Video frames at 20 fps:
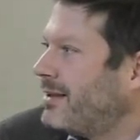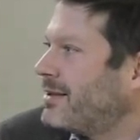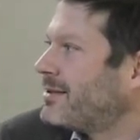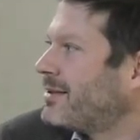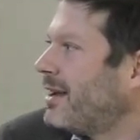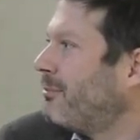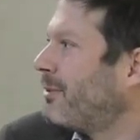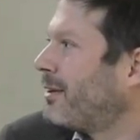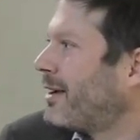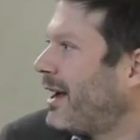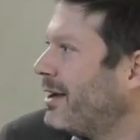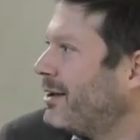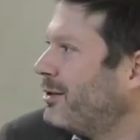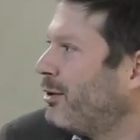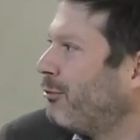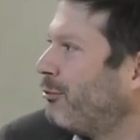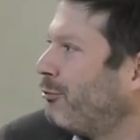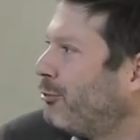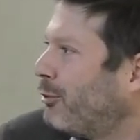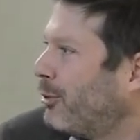some
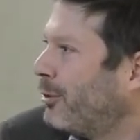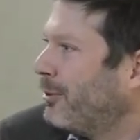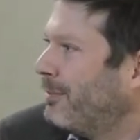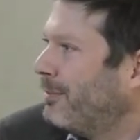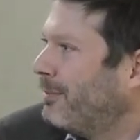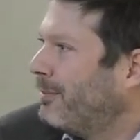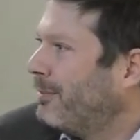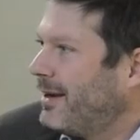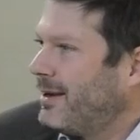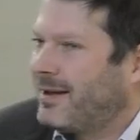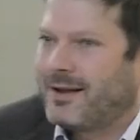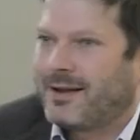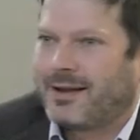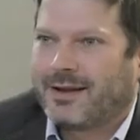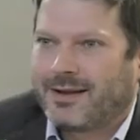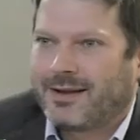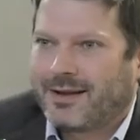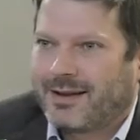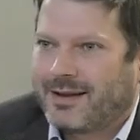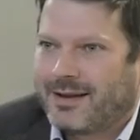kind of formal
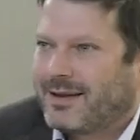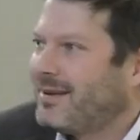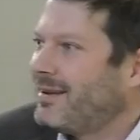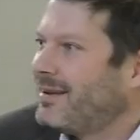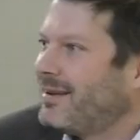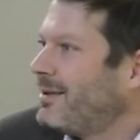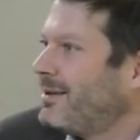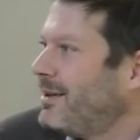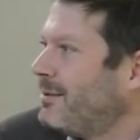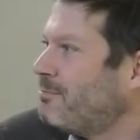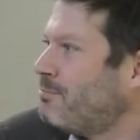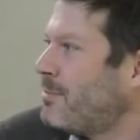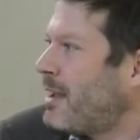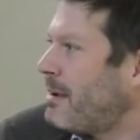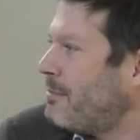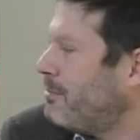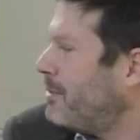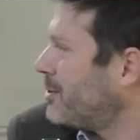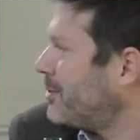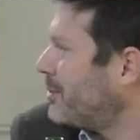
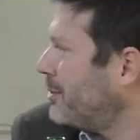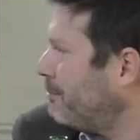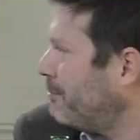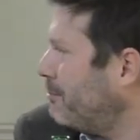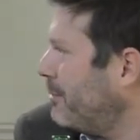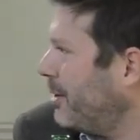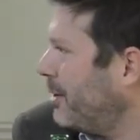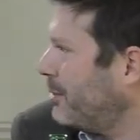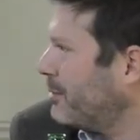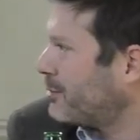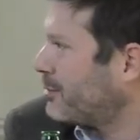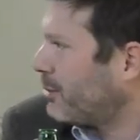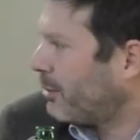membership minus